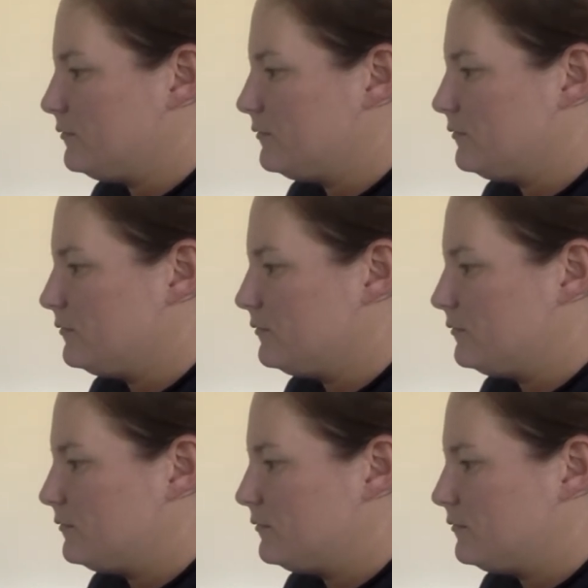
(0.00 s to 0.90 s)

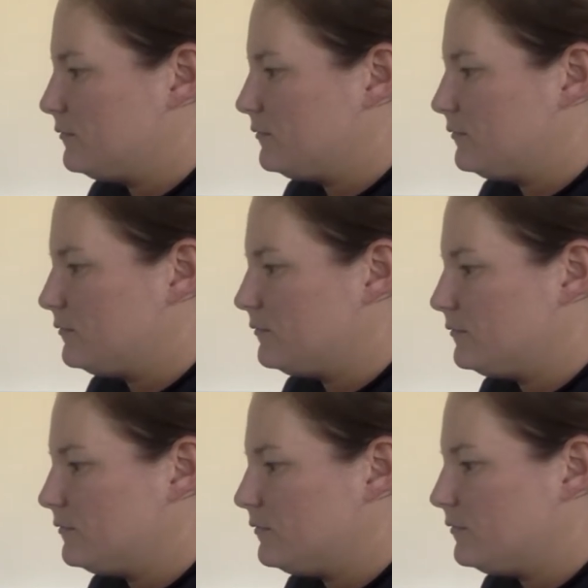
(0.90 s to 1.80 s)

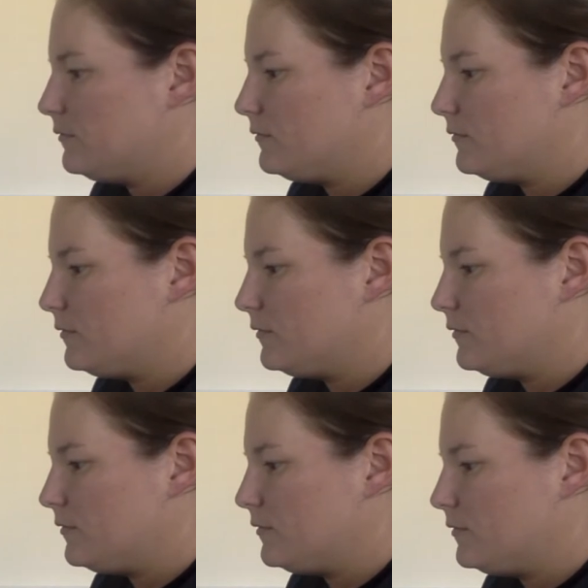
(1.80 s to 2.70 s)

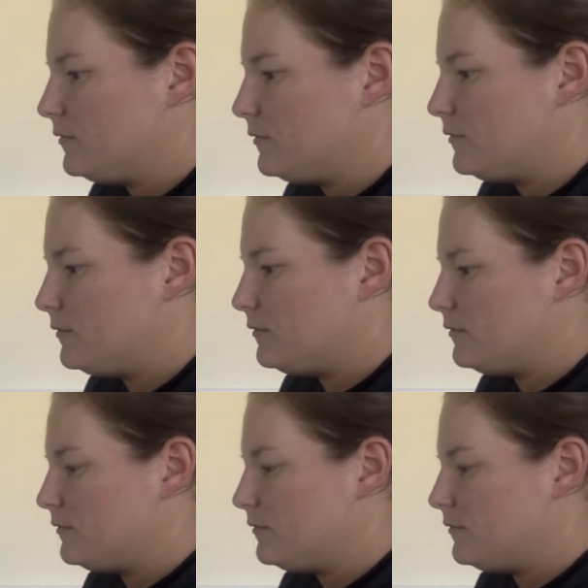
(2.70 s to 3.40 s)
No one is speaking in this clip.